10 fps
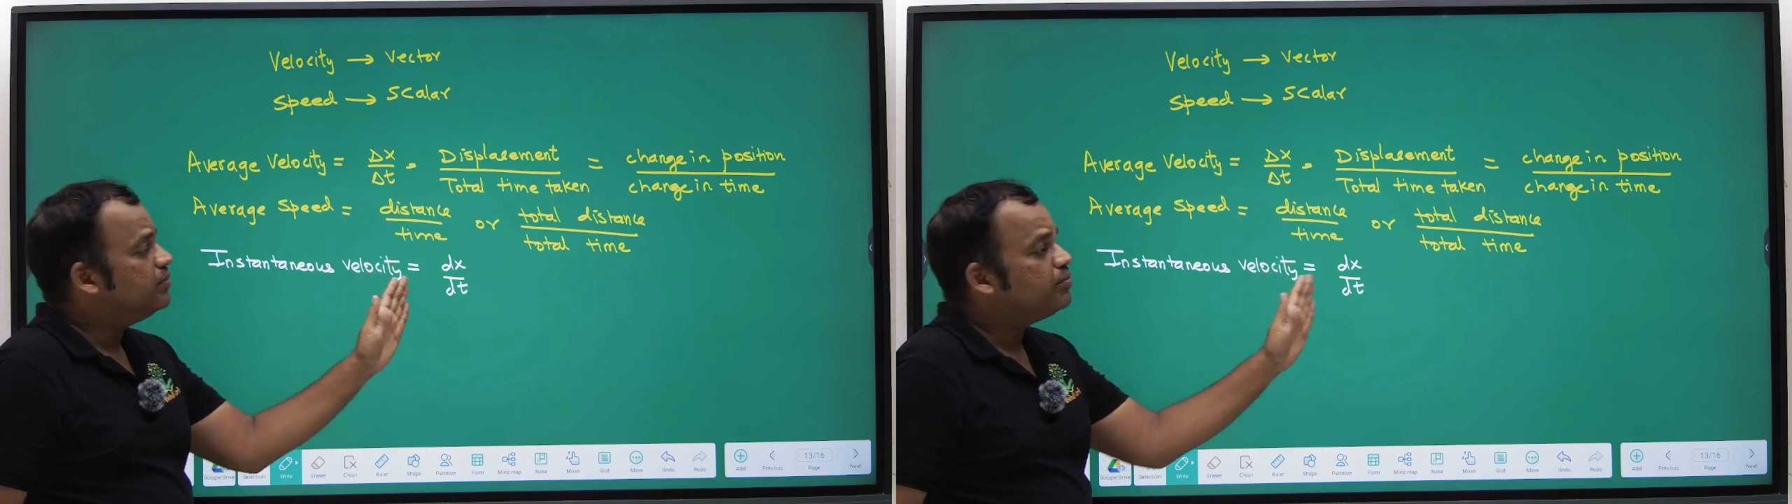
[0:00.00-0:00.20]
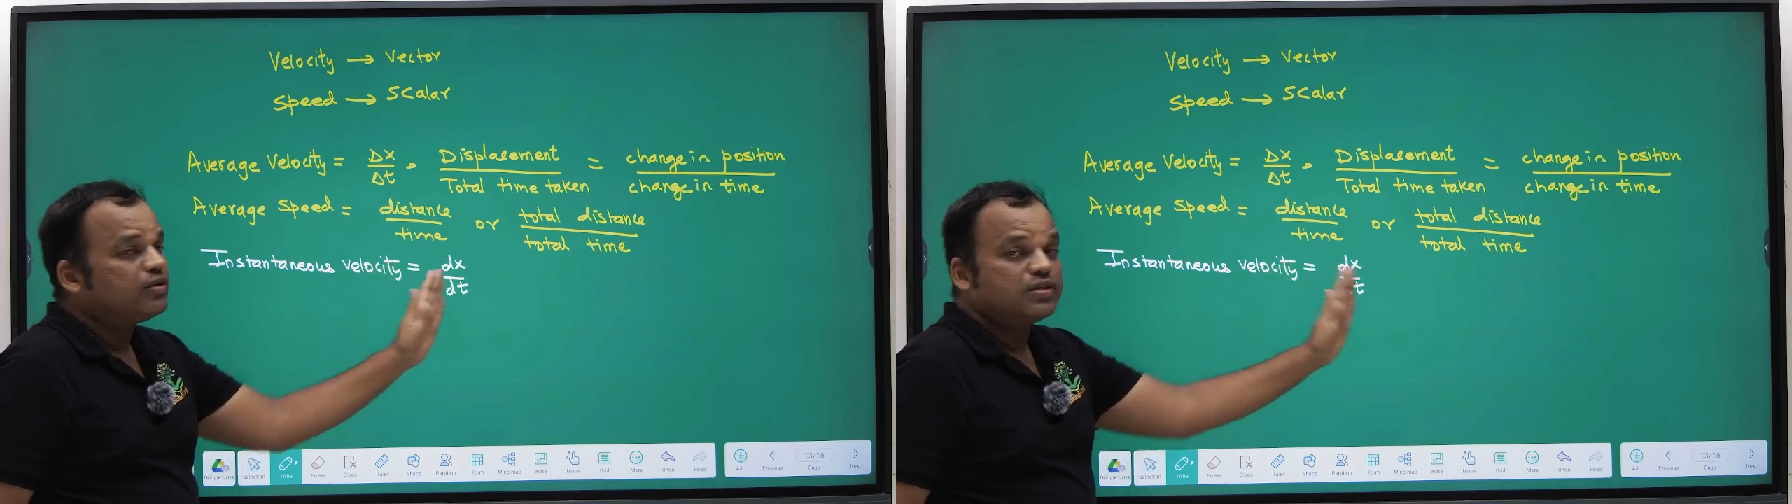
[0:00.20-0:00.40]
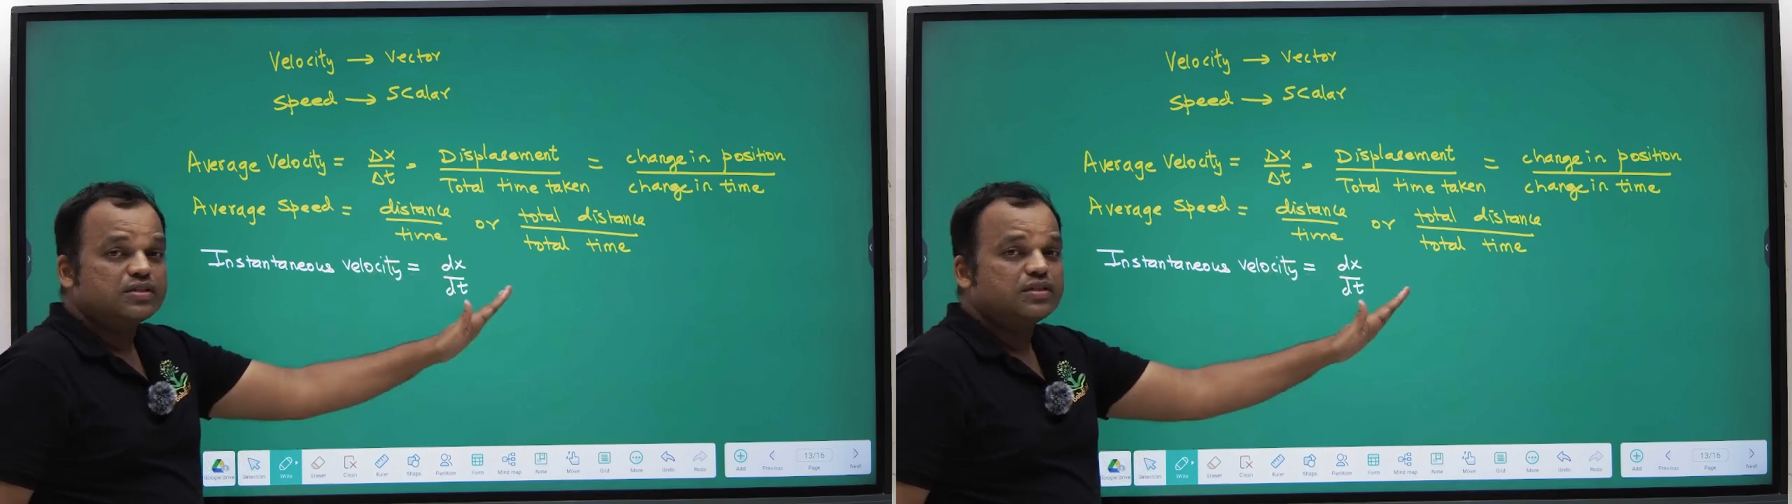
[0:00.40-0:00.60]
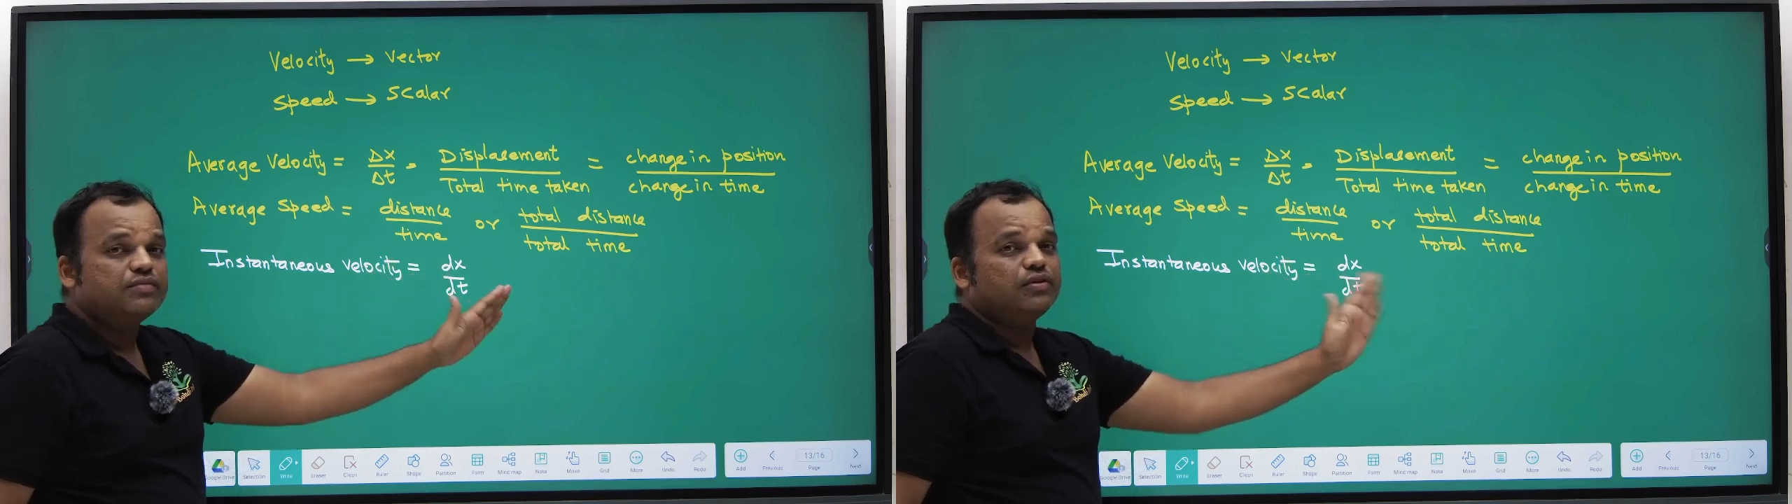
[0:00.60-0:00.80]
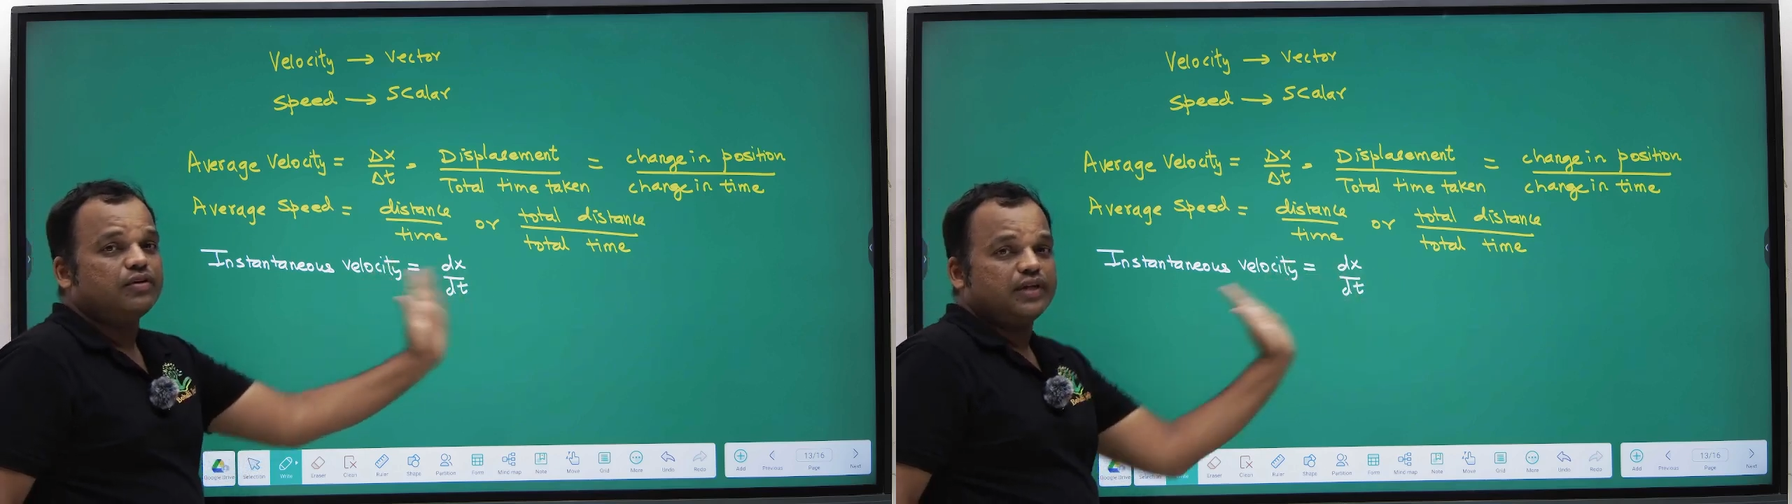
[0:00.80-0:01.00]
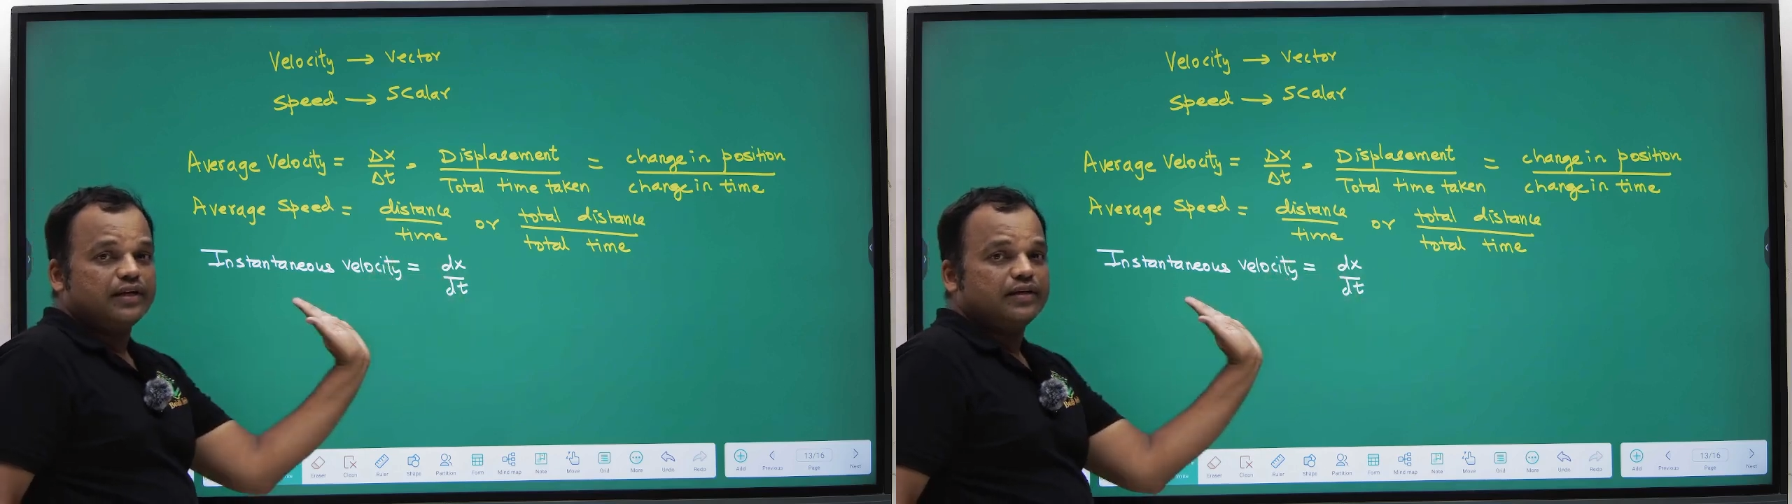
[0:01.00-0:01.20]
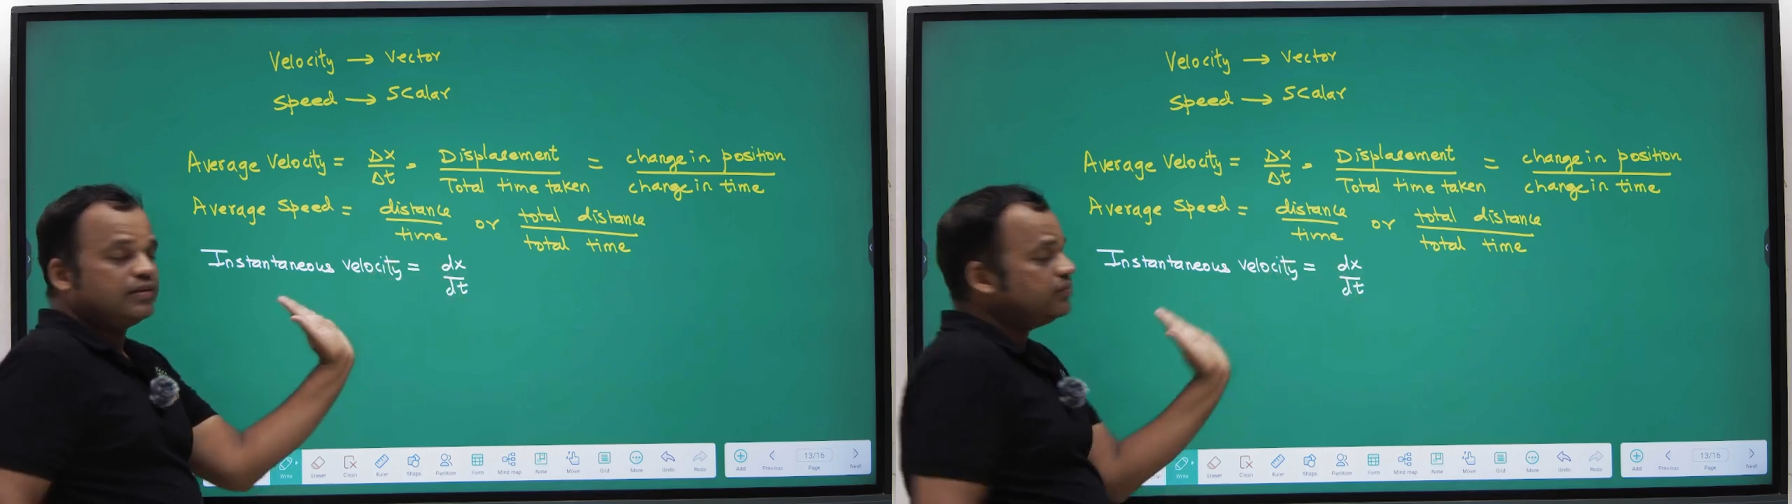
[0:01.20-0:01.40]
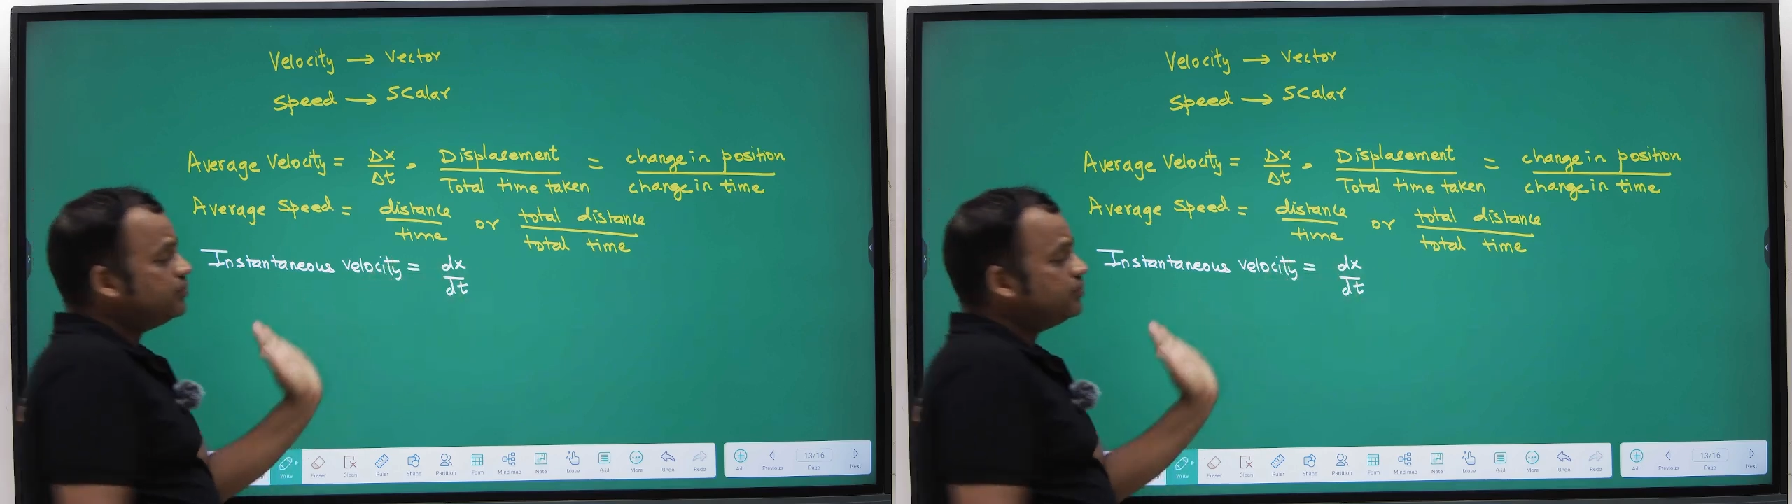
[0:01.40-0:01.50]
positive or negative.